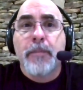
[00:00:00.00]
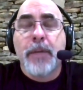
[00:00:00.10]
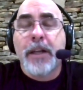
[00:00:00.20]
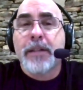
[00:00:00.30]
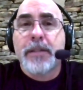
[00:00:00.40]

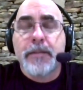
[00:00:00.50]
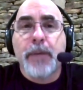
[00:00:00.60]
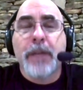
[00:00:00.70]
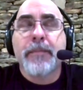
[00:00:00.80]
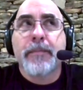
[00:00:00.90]
But it's
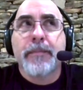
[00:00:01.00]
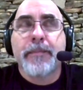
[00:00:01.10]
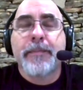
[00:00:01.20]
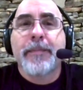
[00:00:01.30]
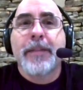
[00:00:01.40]
but
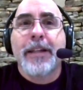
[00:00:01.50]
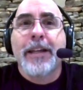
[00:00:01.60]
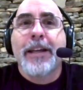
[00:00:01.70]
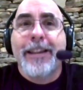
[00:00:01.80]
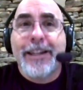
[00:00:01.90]

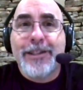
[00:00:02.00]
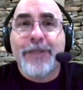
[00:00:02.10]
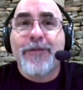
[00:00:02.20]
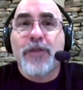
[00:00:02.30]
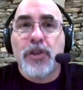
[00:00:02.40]
that's a